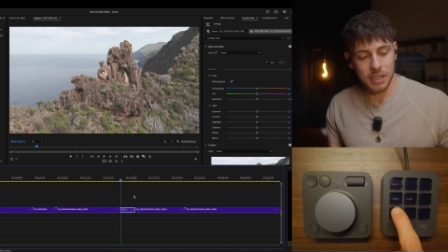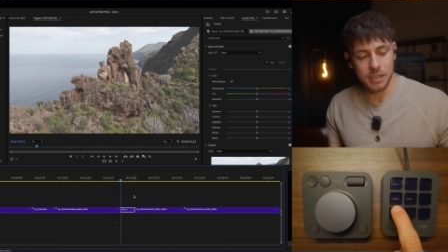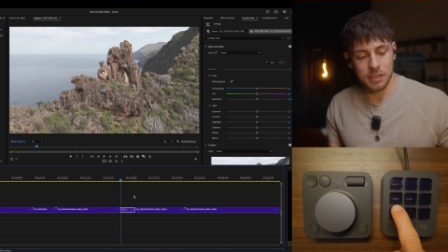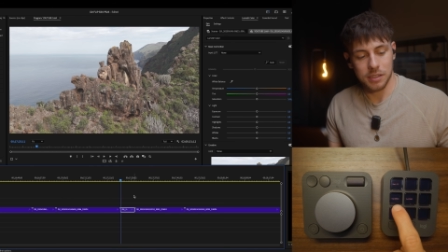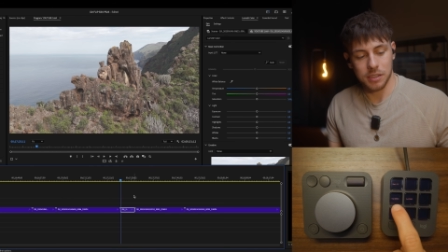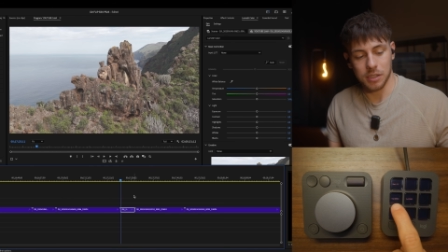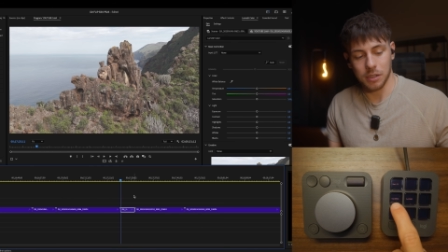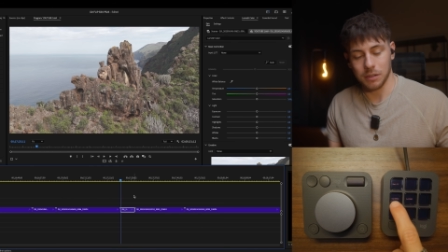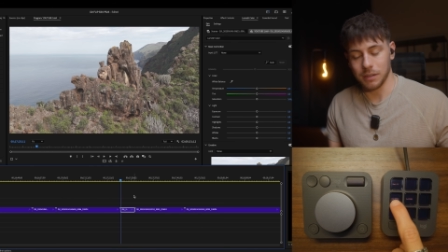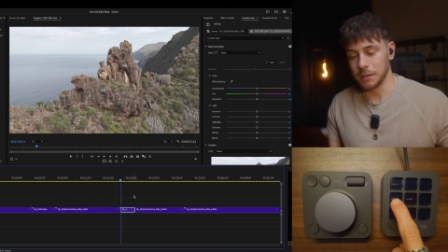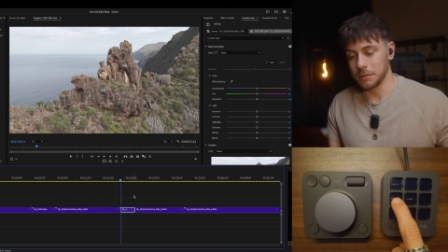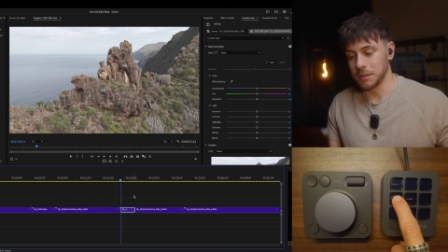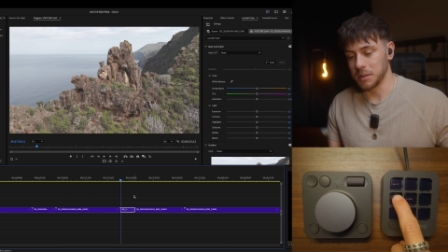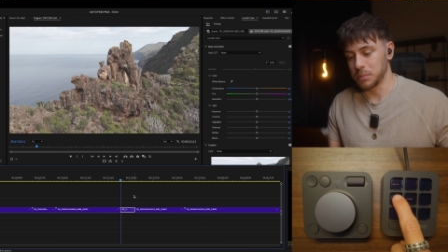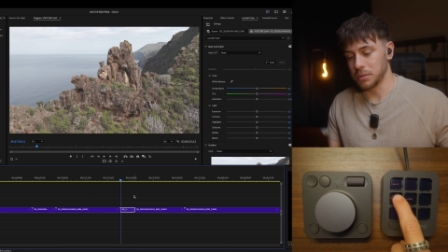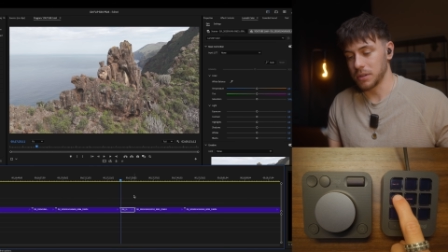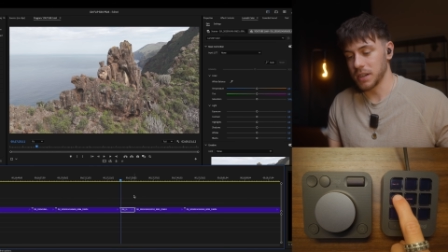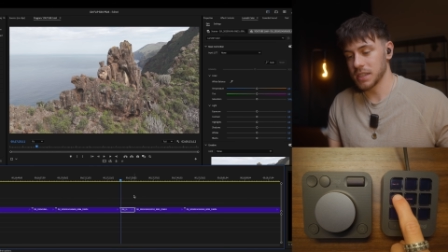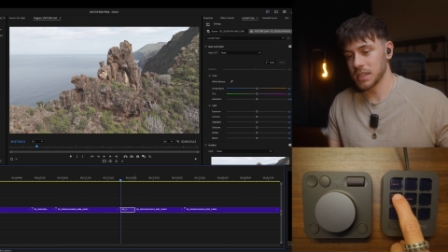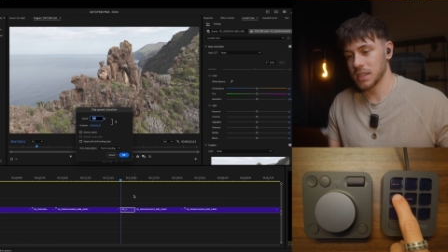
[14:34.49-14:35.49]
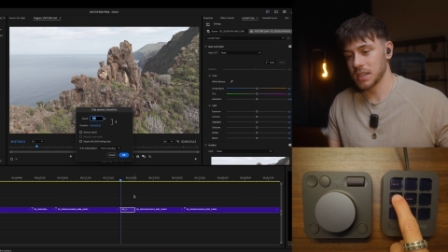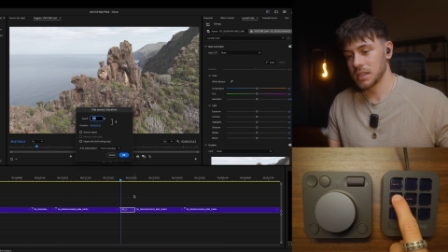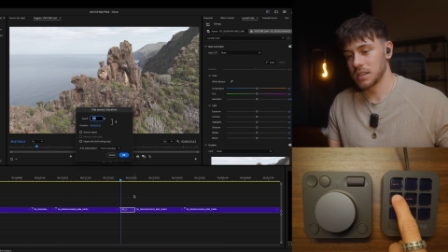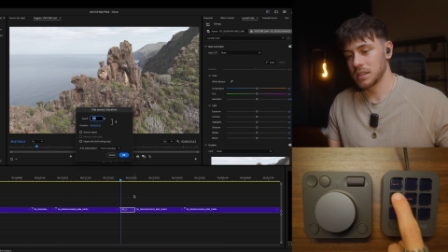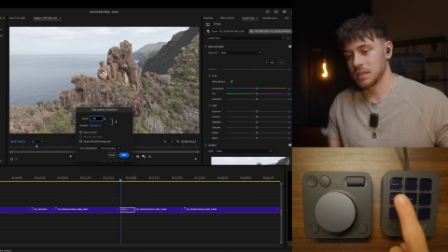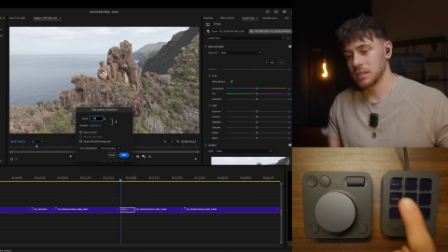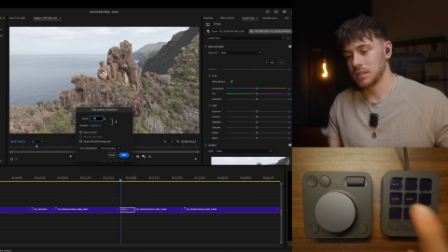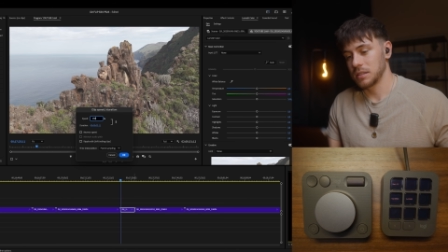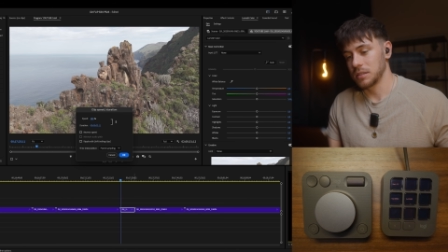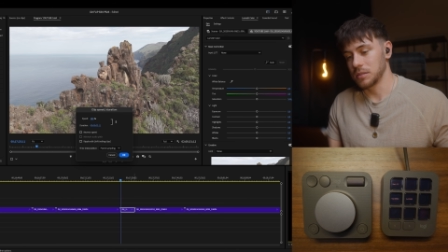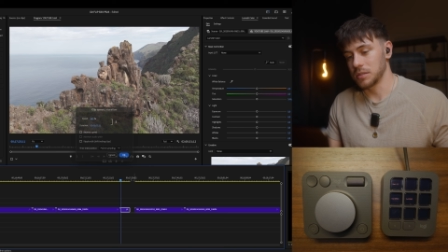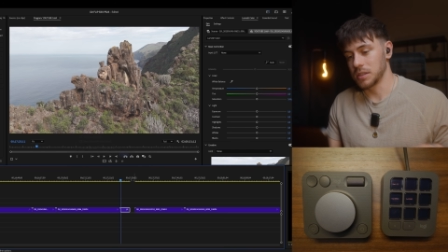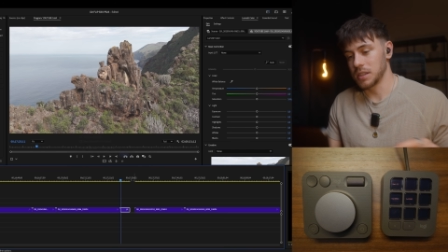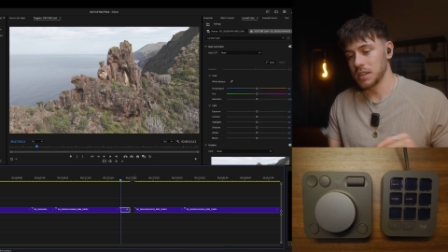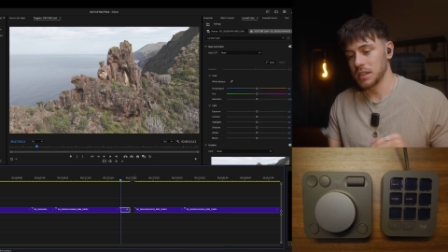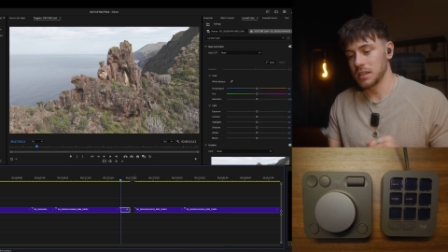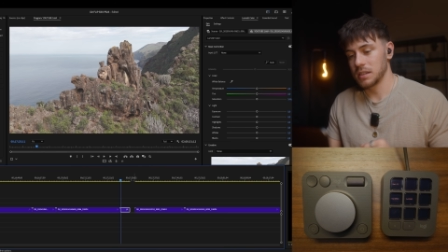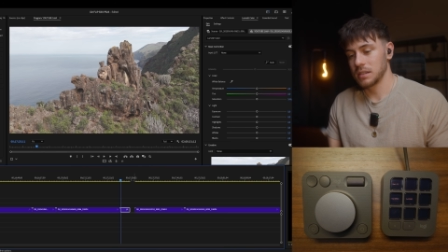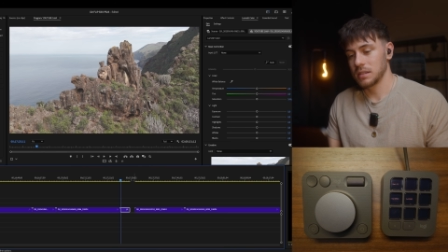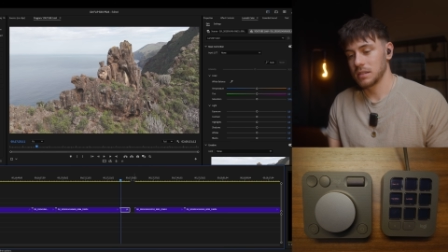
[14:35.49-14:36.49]
So if I press it, you
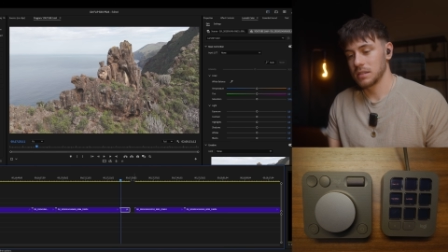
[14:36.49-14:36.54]
see,